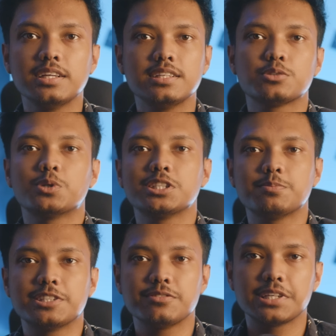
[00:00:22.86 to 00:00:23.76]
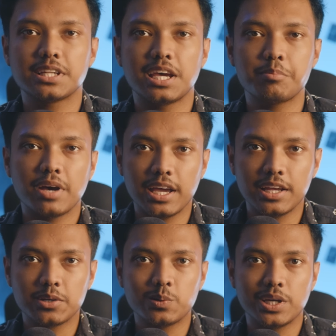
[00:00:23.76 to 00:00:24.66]
this one specific time, I
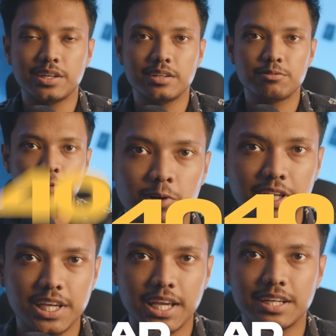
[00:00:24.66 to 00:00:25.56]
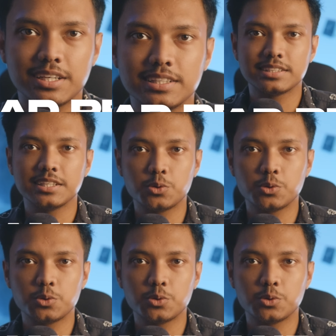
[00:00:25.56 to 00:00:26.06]
had to edit 40 ad reels and